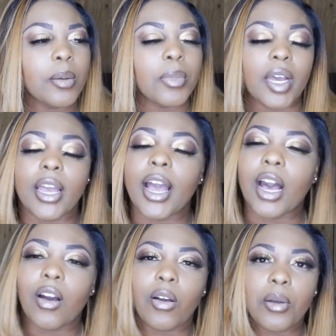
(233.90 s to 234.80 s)
But
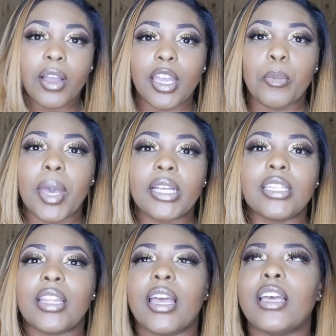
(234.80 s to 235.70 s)
I'll get back
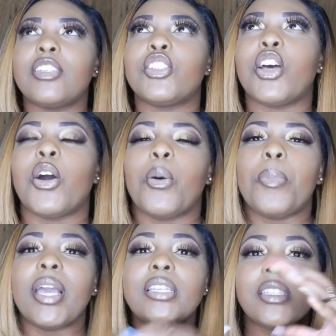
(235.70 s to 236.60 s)
to that. So
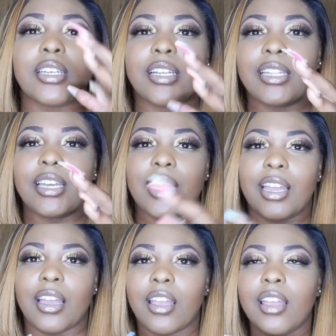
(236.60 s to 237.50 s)

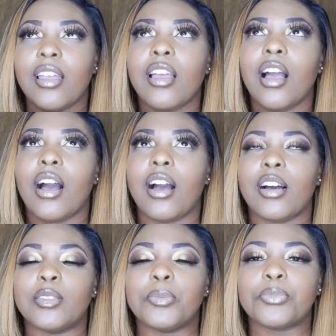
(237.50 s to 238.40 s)
basically,
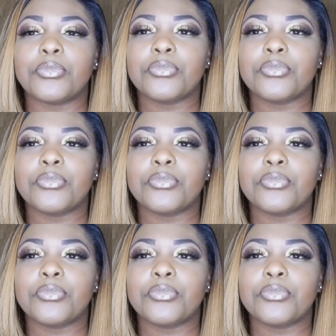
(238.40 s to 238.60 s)
my